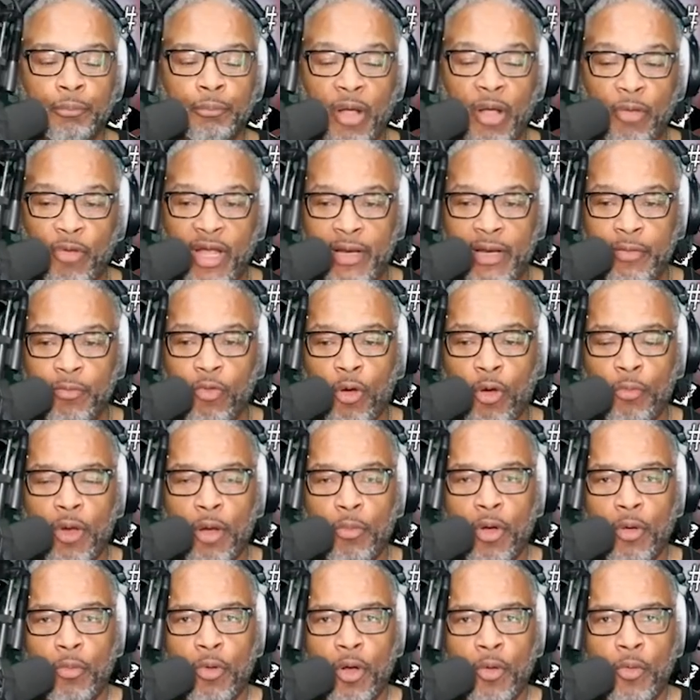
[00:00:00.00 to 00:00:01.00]
But wait, whoa, whoa,
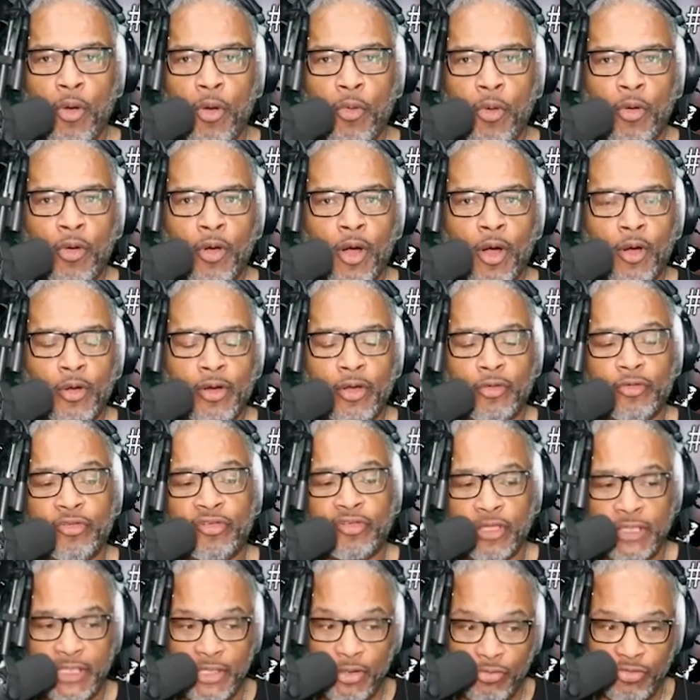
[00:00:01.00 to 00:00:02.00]
whoa, whoa, whoa, hold on.
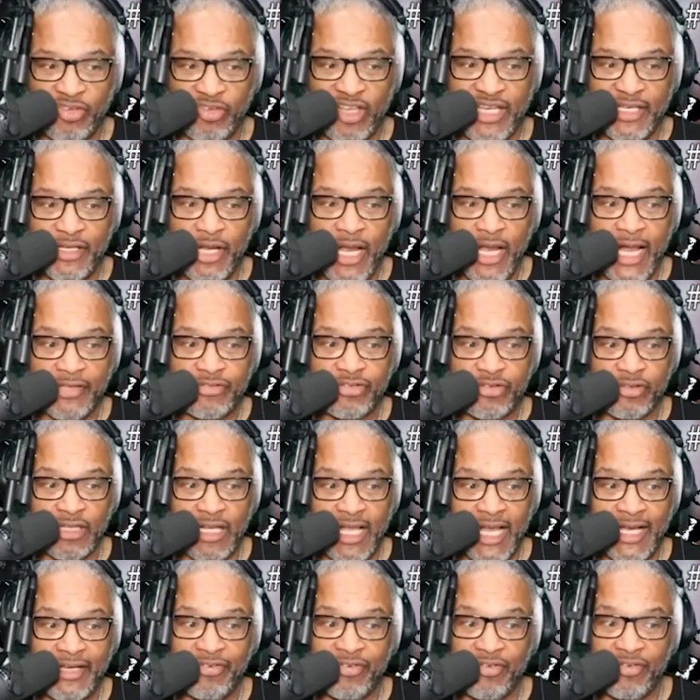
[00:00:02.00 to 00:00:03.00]
So you saying you had your
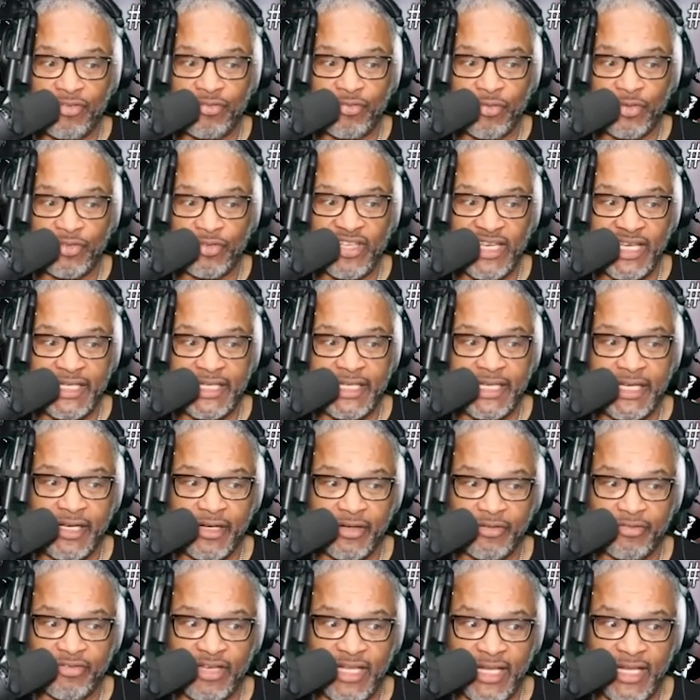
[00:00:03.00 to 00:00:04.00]
license for ten
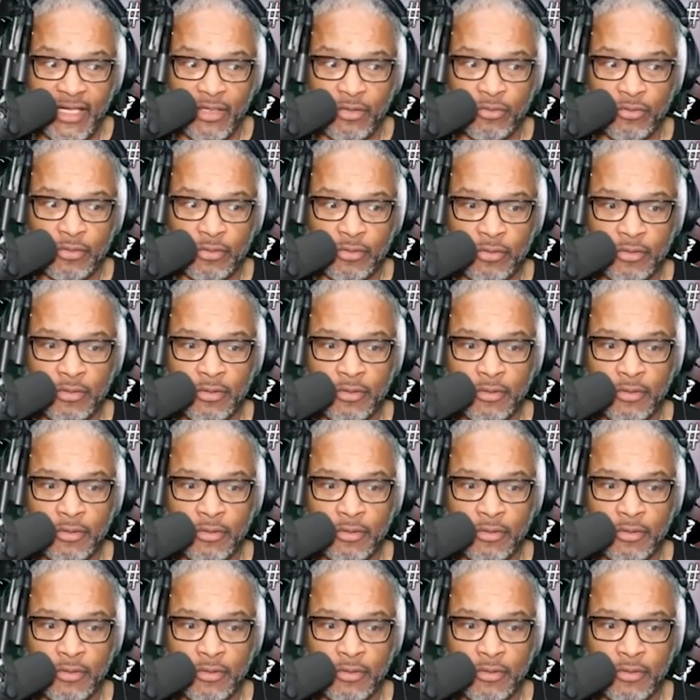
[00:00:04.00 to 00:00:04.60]
years now?